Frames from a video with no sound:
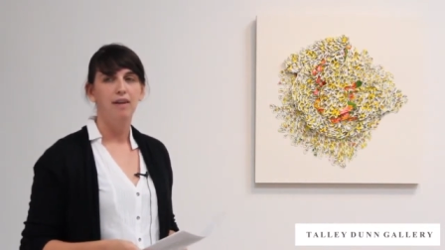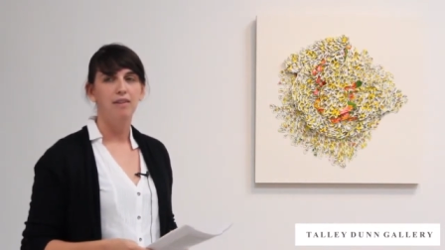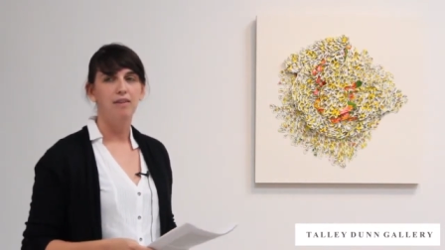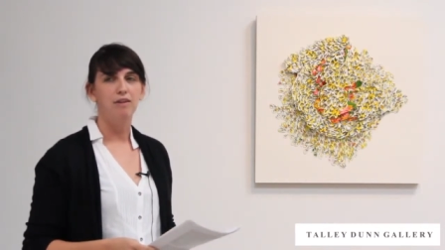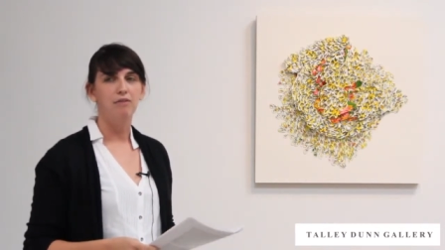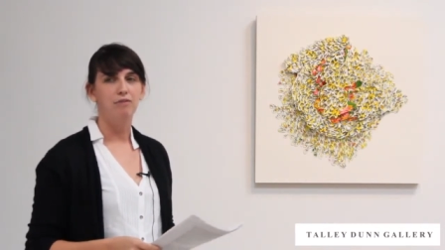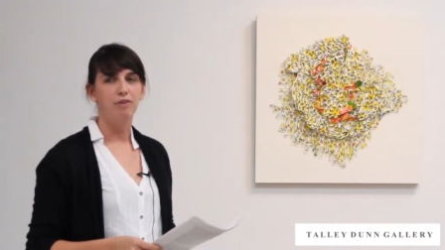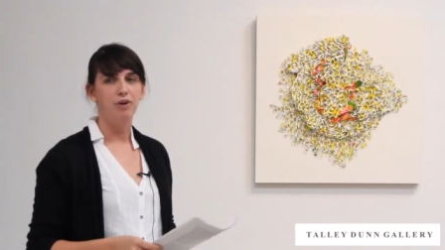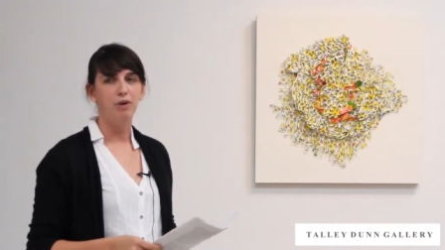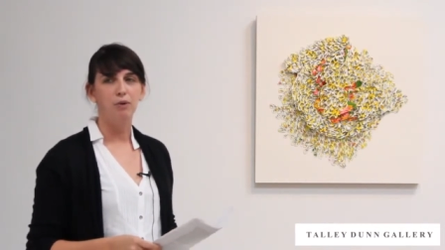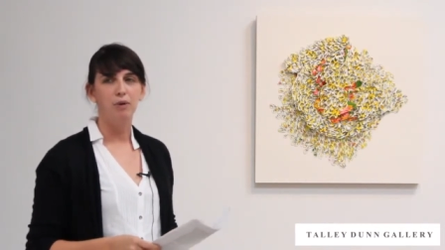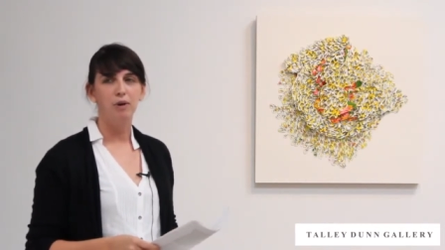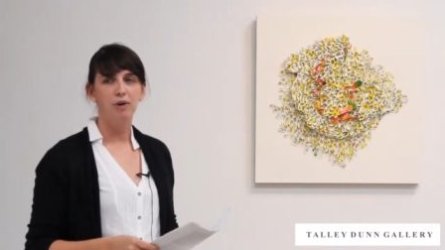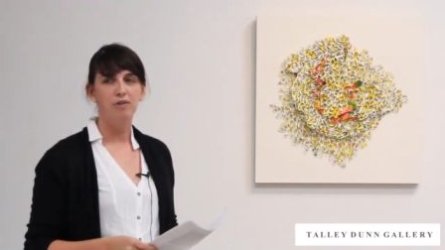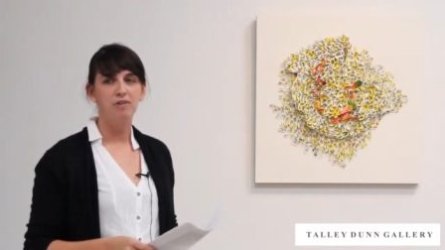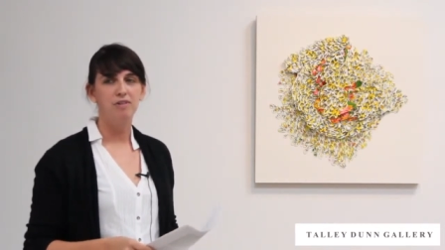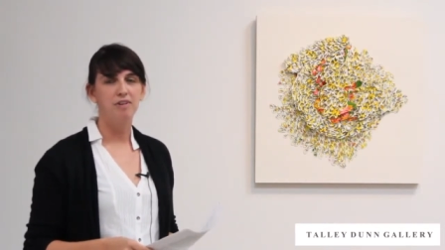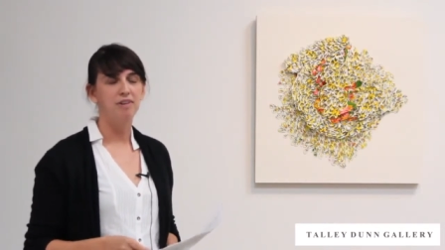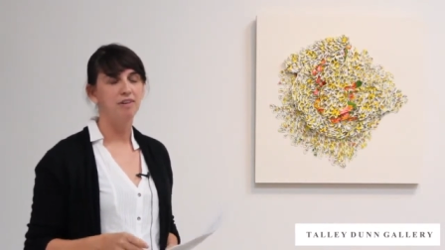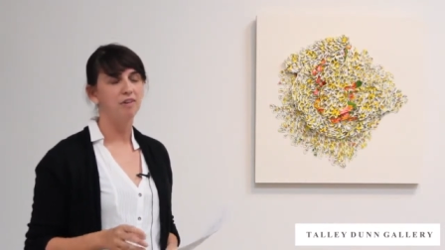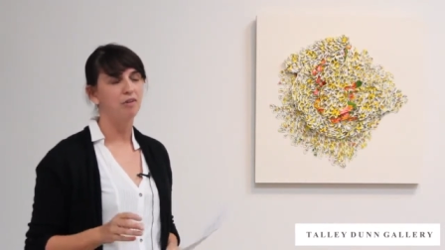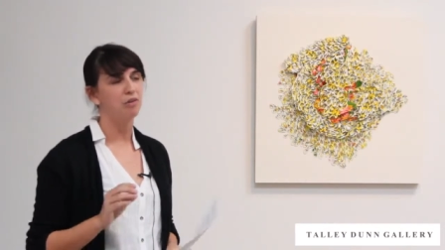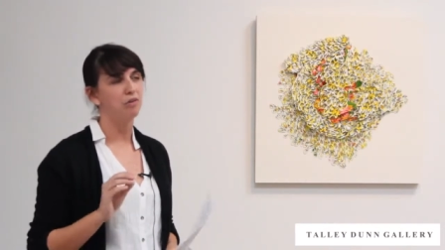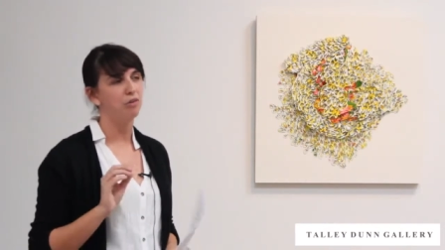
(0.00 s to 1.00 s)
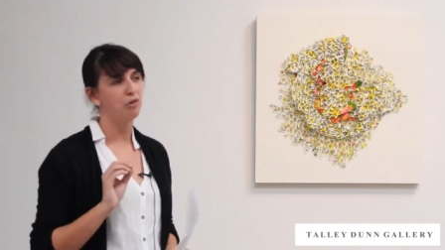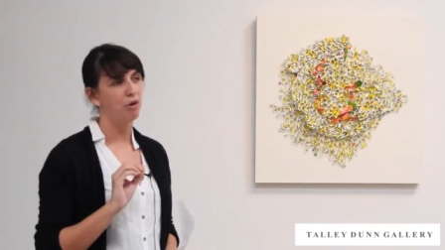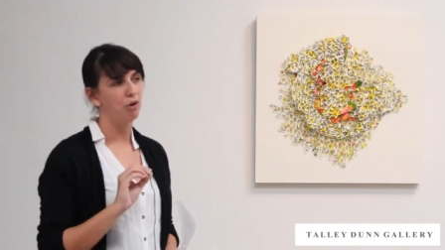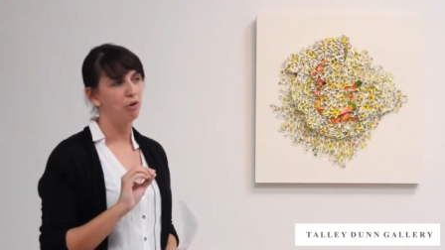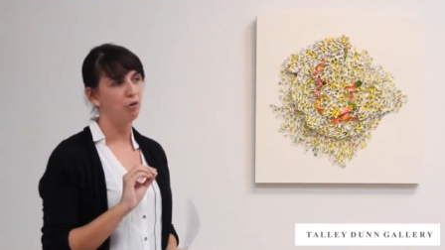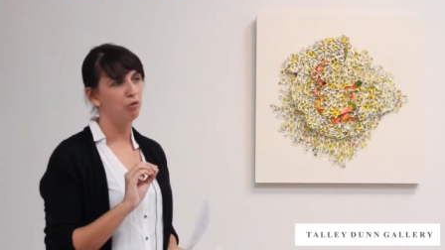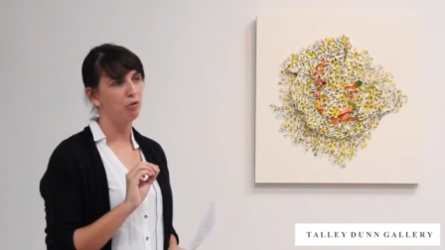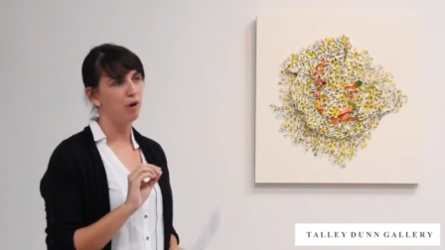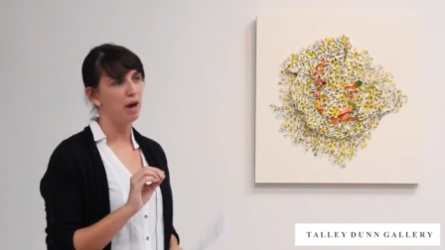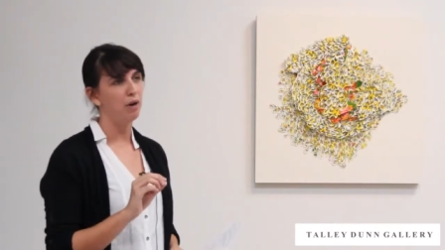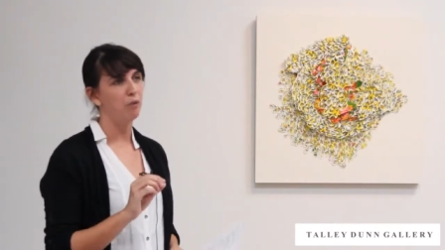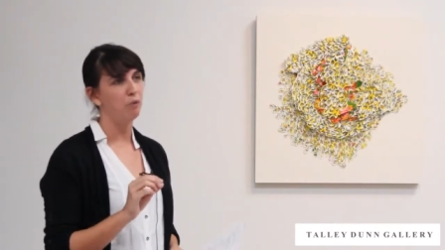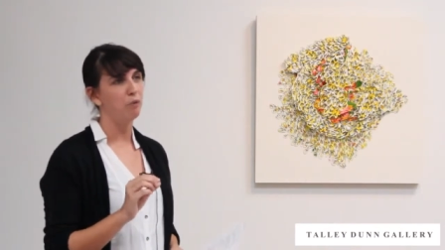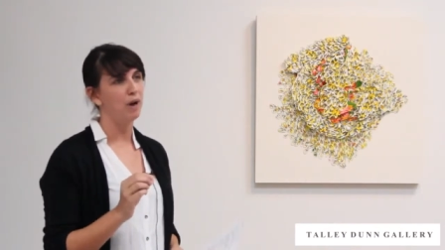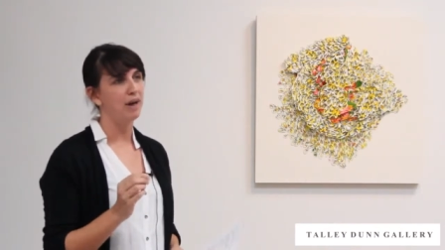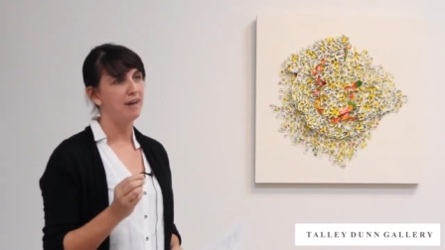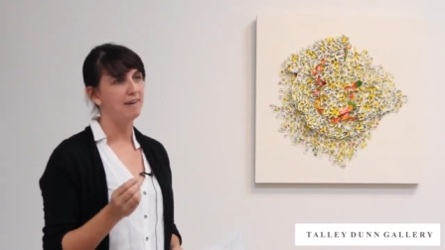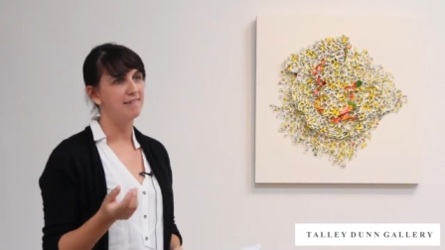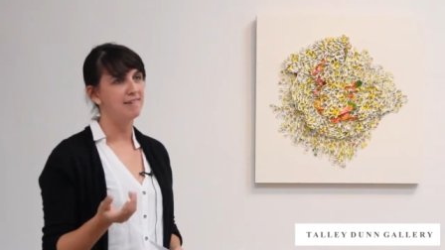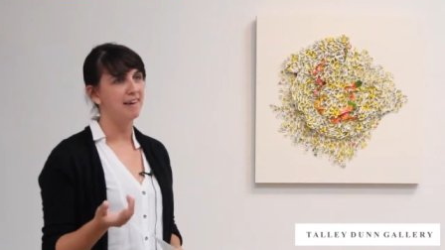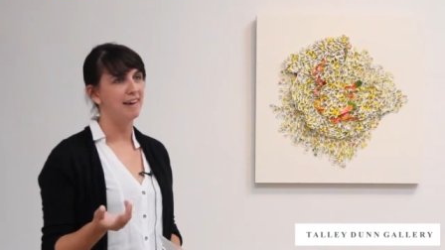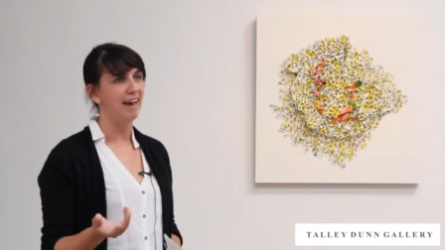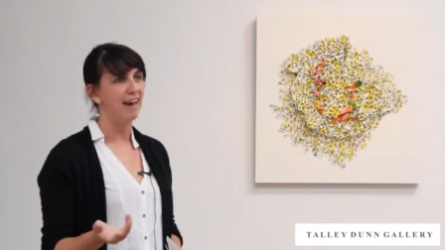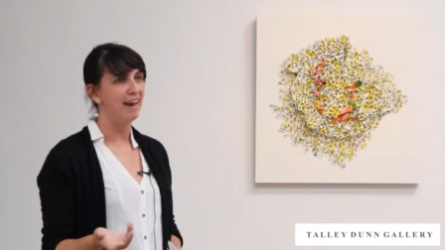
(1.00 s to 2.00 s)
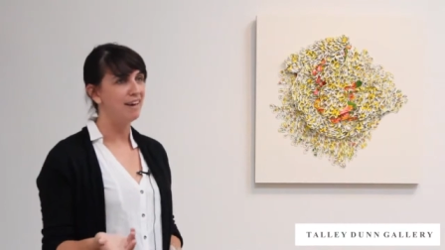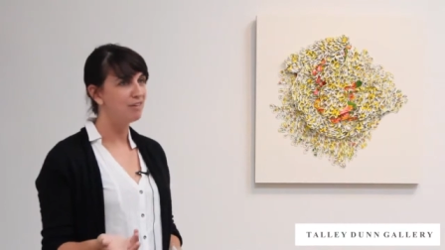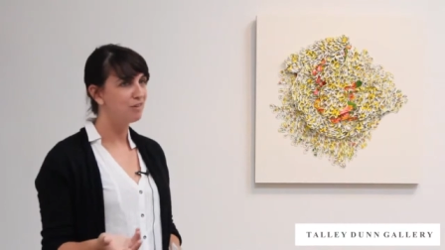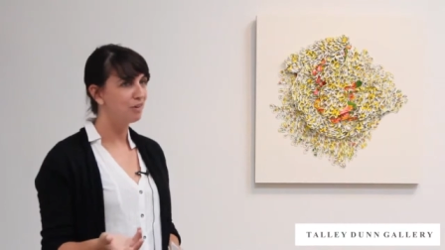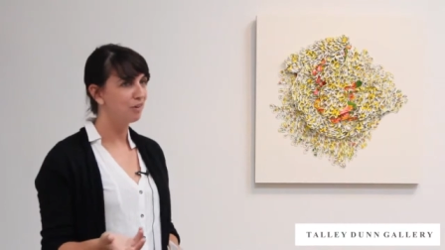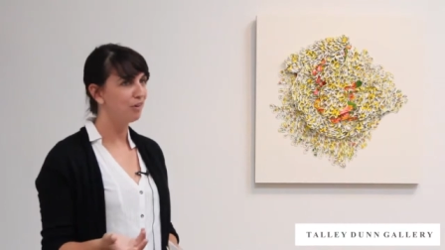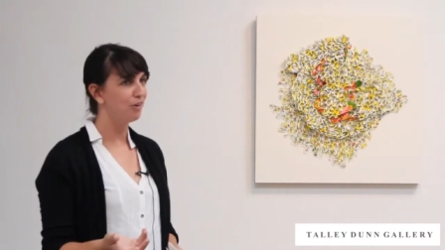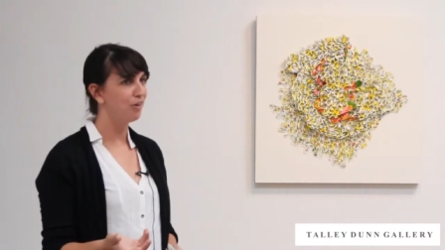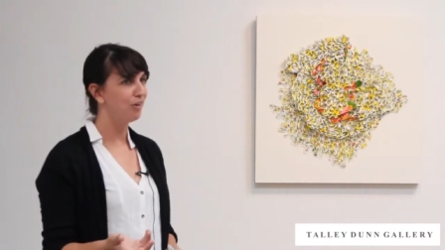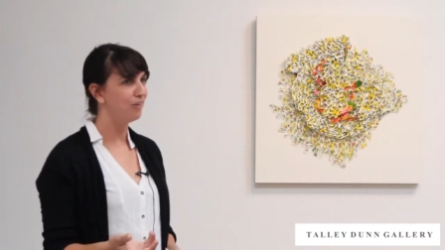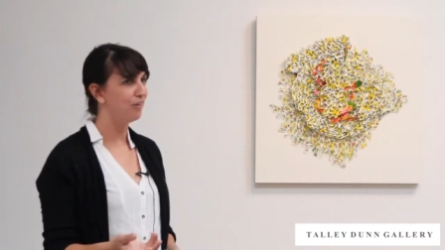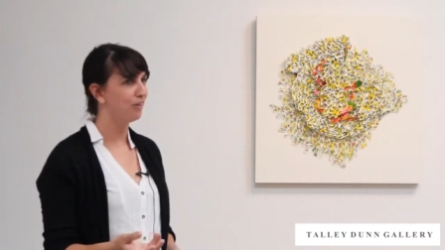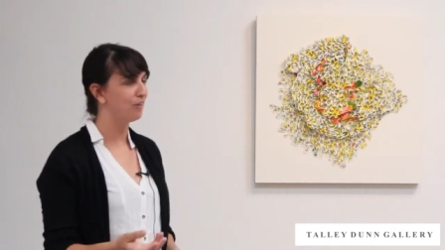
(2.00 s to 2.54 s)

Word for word: viewers, and there's no right way to enter.